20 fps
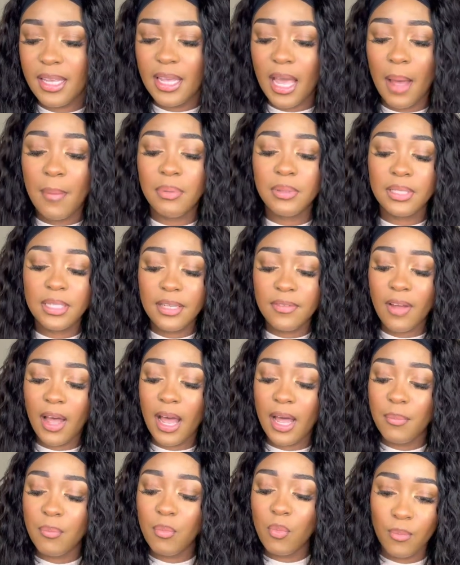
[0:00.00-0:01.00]
I believe I
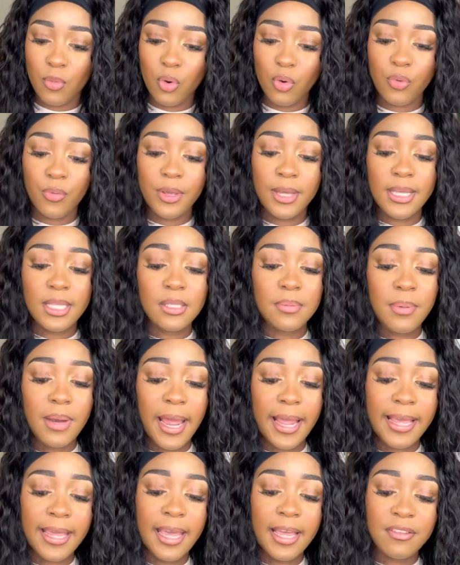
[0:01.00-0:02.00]
have more rings, but
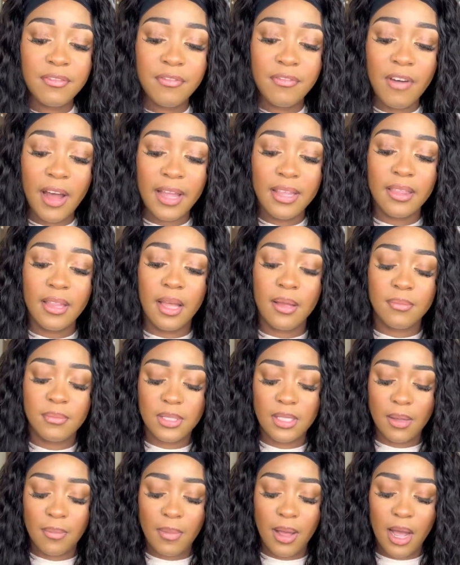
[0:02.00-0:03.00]
I can't find them
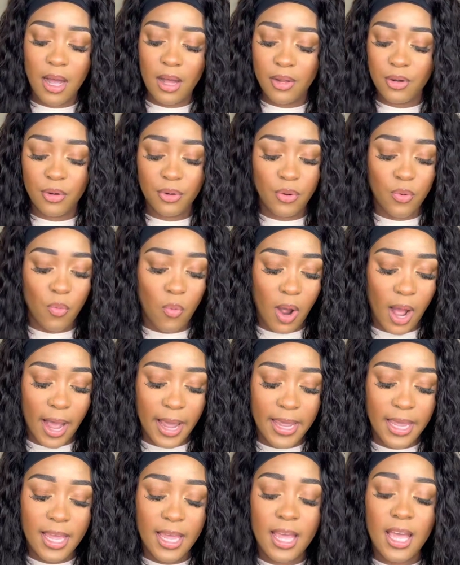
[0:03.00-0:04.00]
somehow, I don't know
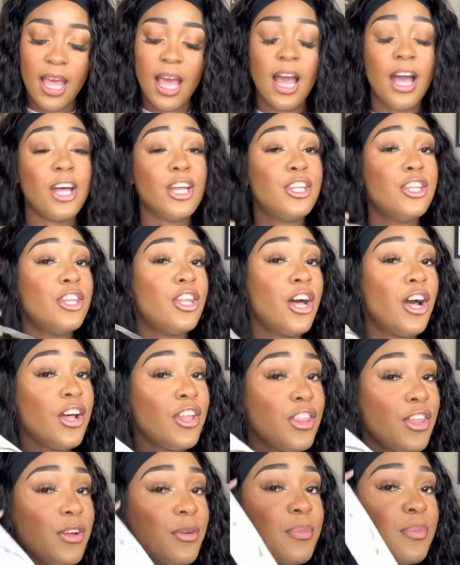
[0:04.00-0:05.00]
why.
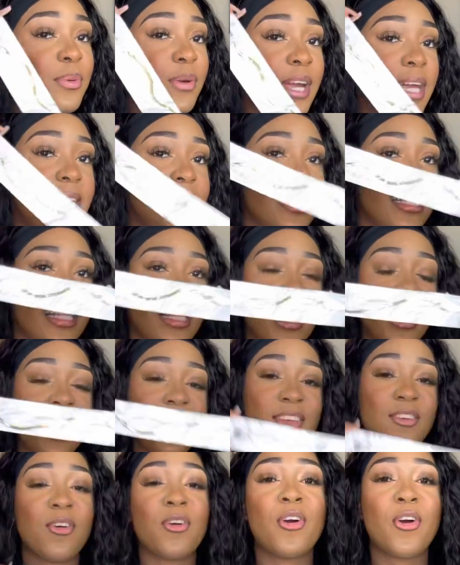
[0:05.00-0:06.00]
Another
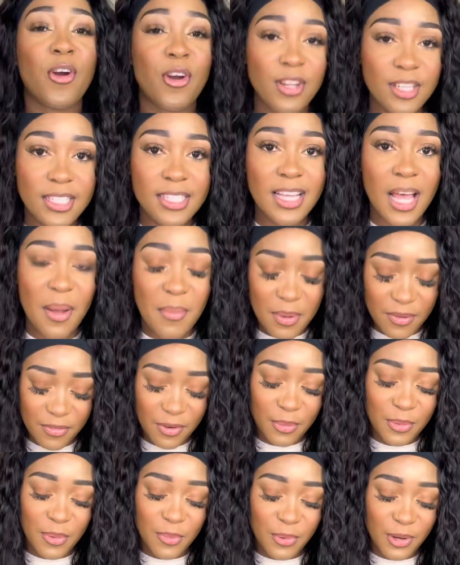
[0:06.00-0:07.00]
bracelet. Your girl is coming
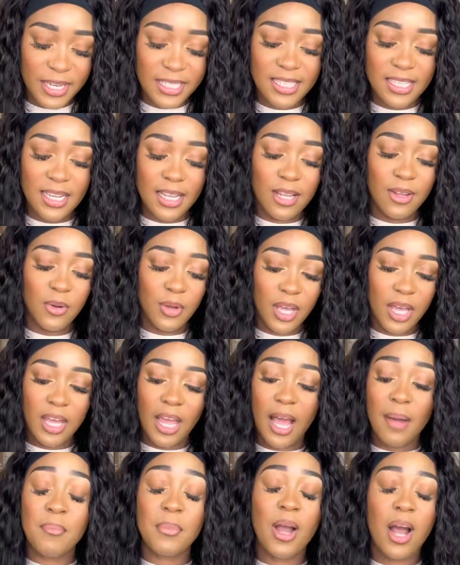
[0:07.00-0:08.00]
from the bracelet. Okay,
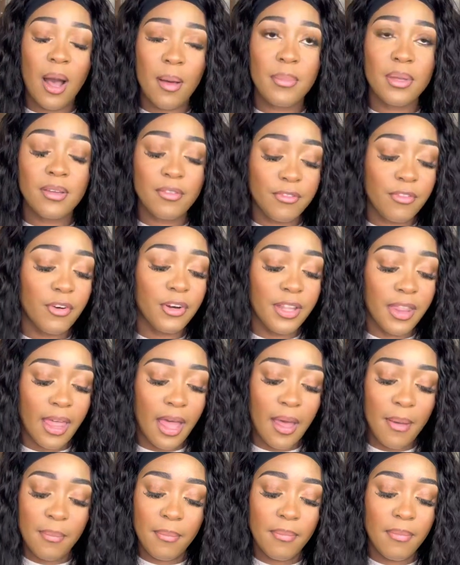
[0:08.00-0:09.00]
I'm coming for
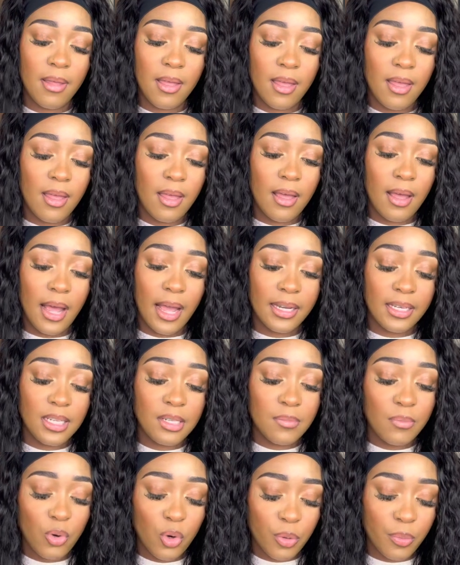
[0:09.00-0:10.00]
them. I
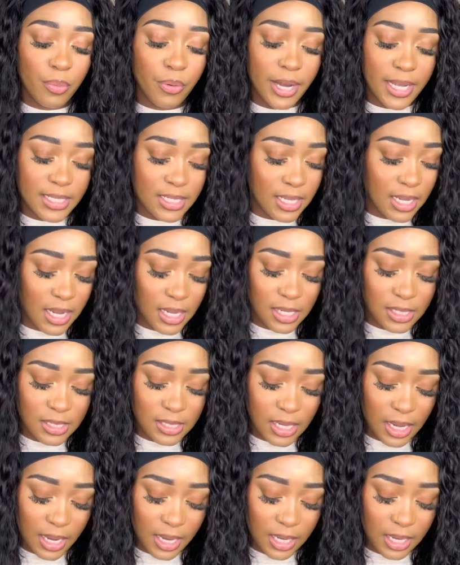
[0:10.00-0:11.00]
need more bracelets,
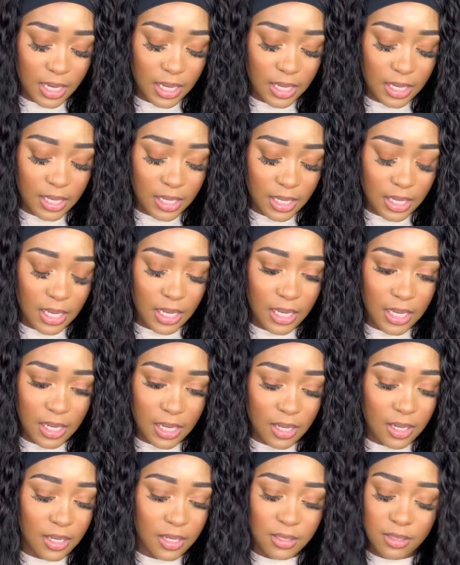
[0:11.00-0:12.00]
like
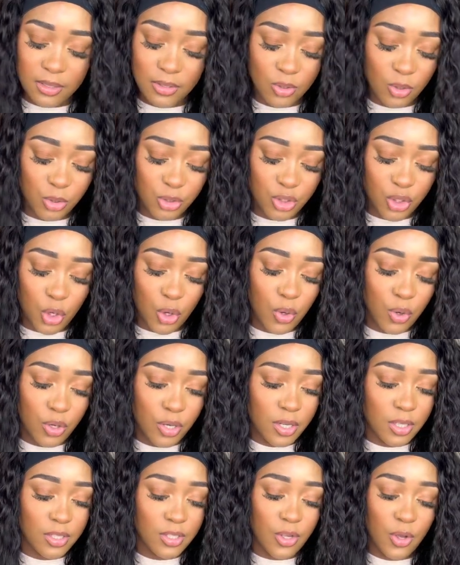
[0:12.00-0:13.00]
no
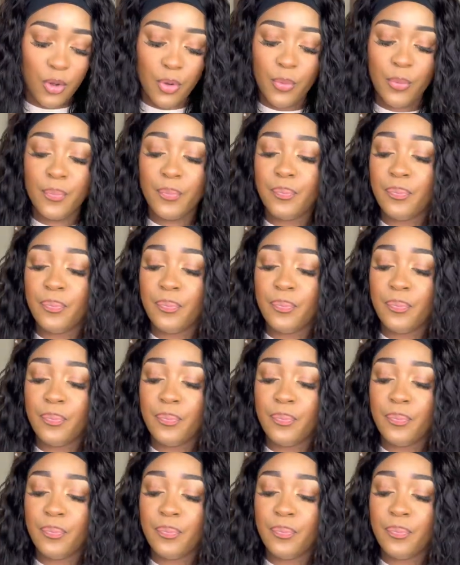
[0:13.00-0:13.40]
joke. So